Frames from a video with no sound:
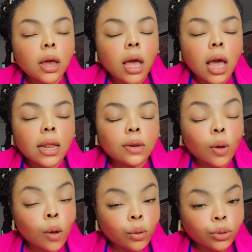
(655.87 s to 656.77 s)
And
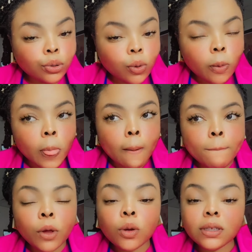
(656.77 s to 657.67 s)
also,
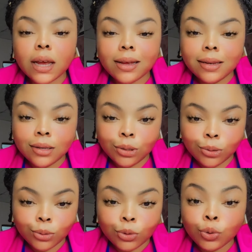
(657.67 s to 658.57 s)
because they are
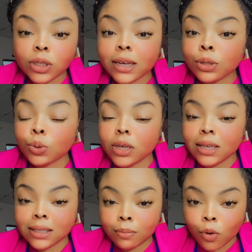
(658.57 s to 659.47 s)
little, you tend to
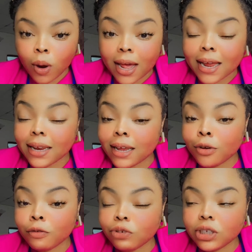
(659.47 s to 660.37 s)
eat more. And at the end
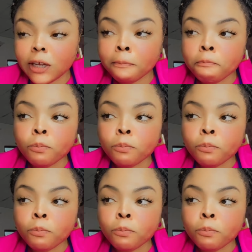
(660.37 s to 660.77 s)
of the day,